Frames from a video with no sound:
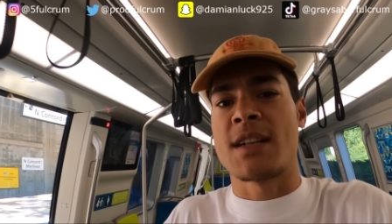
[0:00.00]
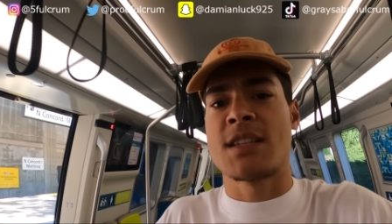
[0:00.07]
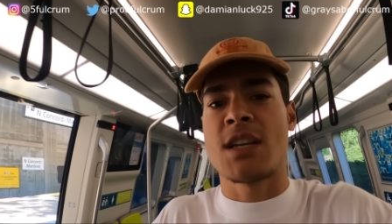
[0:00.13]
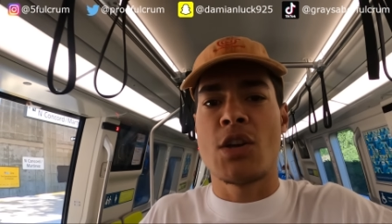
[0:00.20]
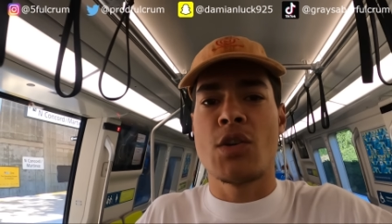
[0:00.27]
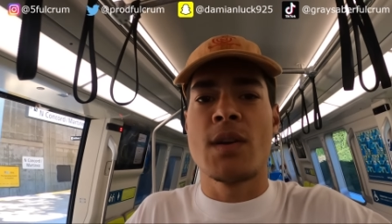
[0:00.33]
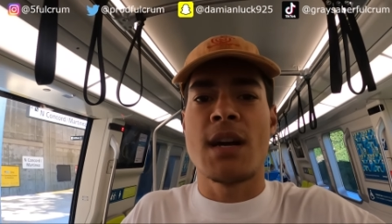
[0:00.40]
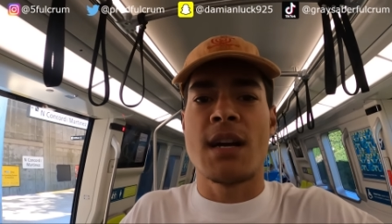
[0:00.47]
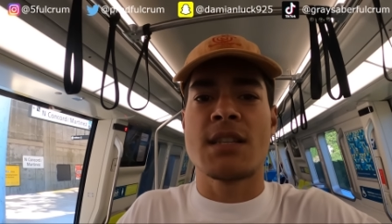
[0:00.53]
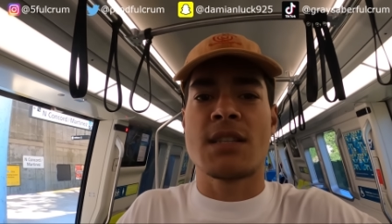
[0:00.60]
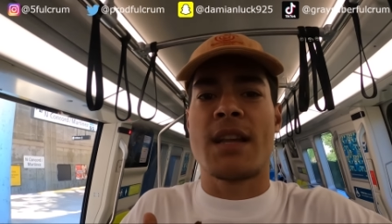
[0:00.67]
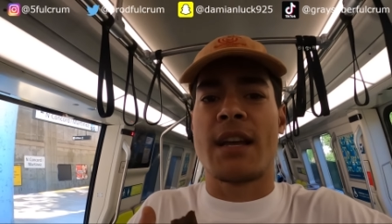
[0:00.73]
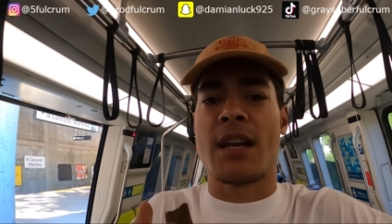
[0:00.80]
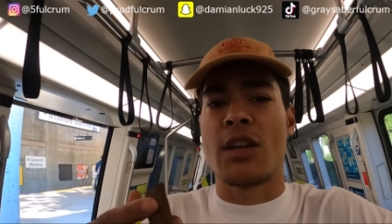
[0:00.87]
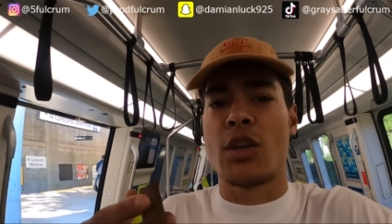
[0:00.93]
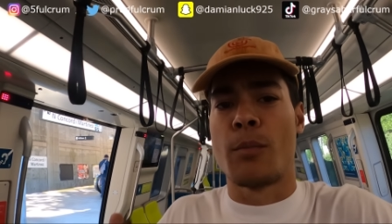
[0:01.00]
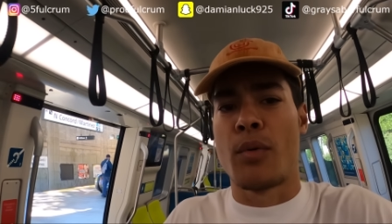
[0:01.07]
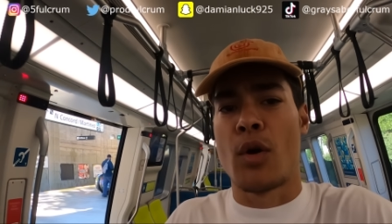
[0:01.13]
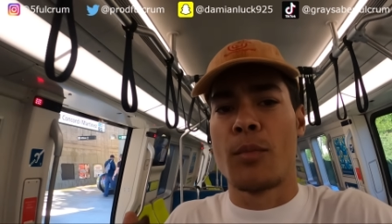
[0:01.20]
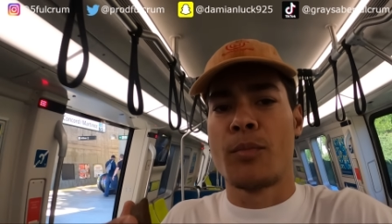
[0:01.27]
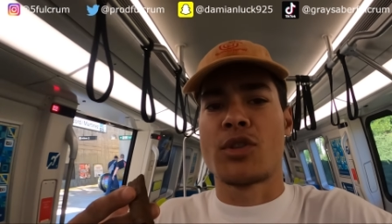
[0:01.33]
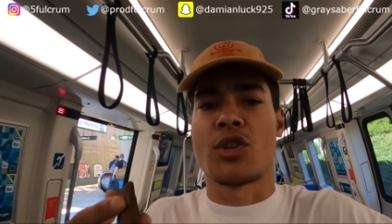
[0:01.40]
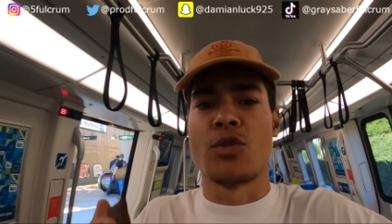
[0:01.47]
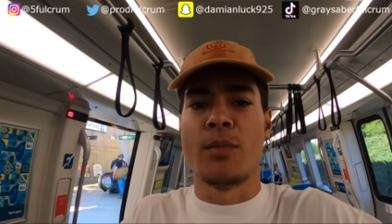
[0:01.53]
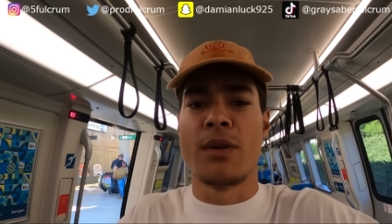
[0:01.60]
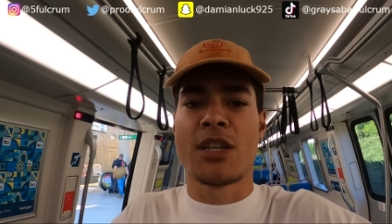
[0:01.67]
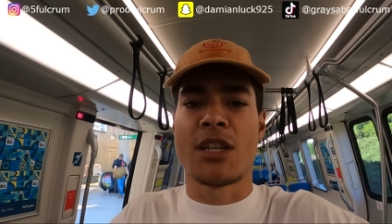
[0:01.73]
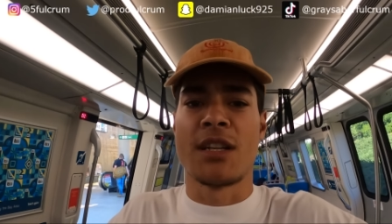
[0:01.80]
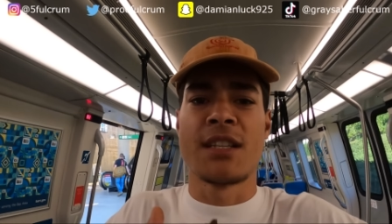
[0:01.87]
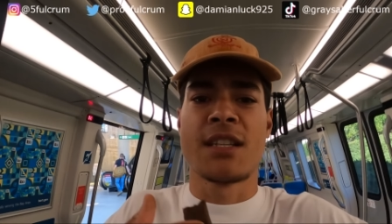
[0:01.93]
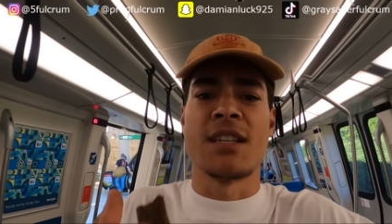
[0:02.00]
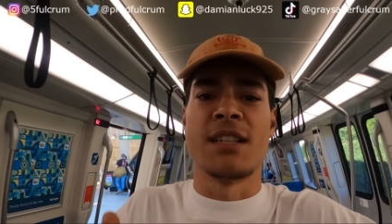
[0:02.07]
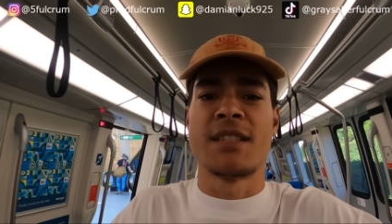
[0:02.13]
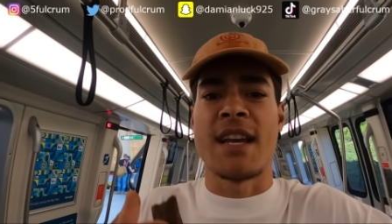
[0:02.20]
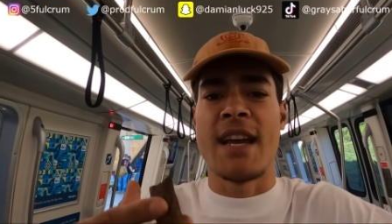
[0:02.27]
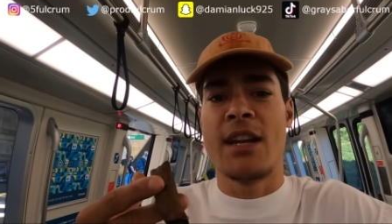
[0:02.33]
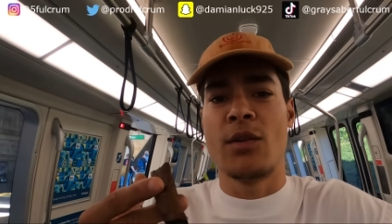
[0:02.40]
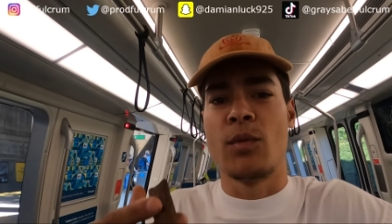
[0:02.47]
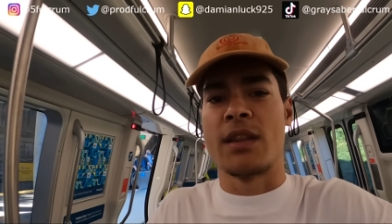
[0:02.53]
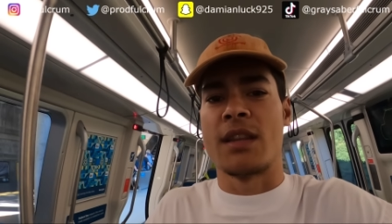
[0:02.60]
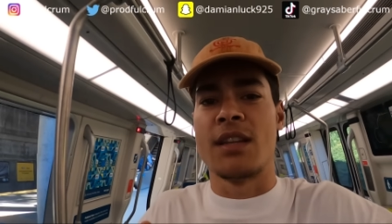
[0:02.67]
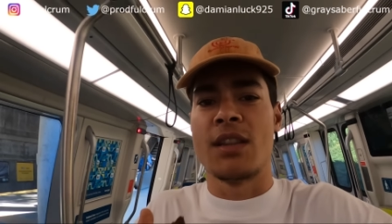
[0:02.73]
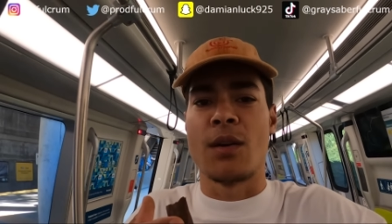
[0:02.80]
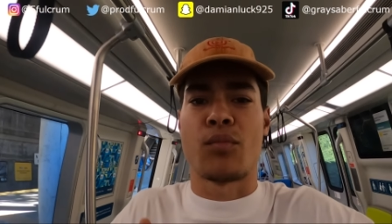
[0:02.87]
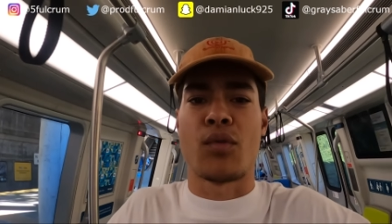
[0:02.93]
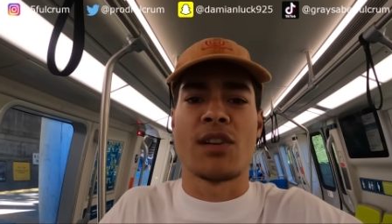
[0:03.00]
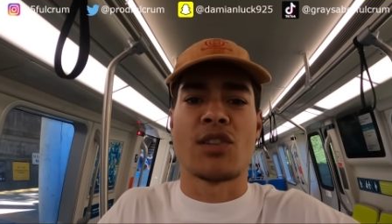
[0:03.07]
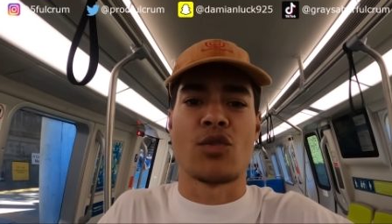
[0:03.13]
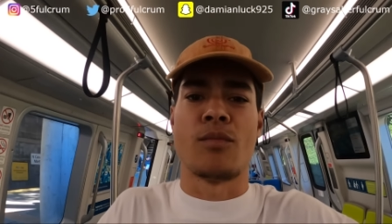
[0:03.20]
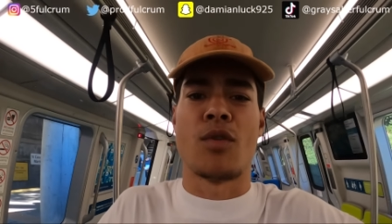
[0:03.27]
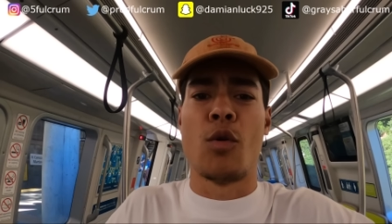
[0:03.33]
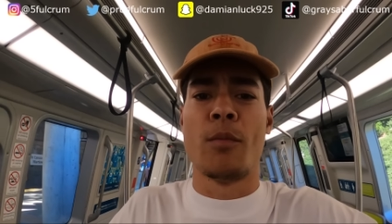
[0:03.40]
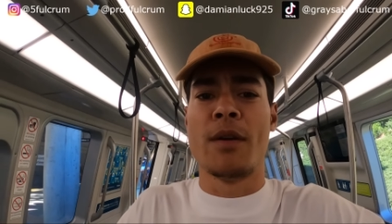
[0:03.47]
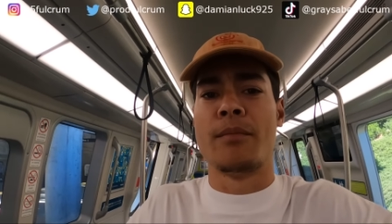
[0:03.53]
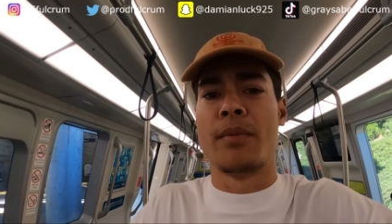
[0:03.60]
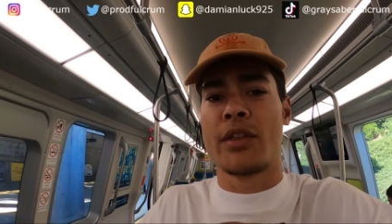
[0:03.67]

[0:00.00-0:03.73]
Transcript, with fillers: I tell you guys, like, your purpose and mission is contained within the present moment,